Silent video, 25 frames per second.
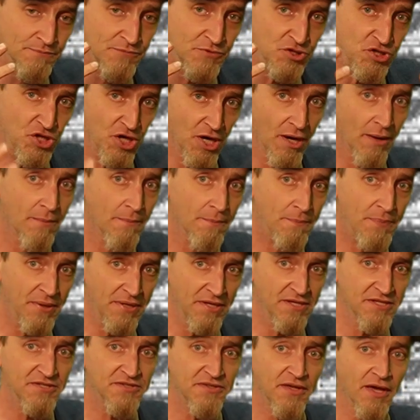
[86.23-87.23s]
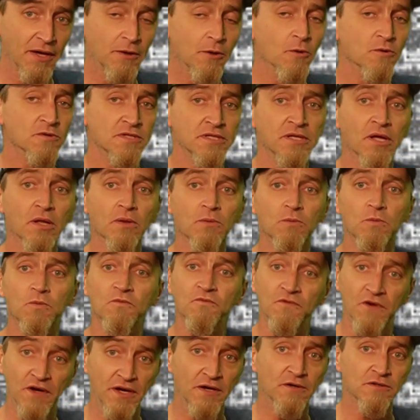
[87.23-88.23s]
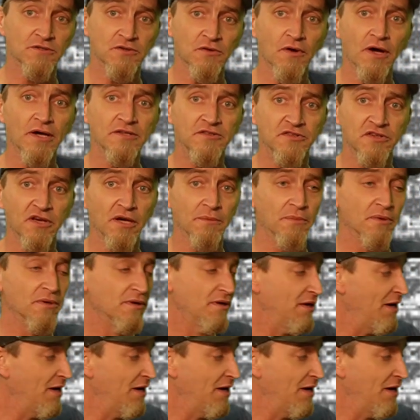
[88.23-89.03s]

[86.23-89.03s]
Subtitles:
gem piece that goes into Vader's lightsaber.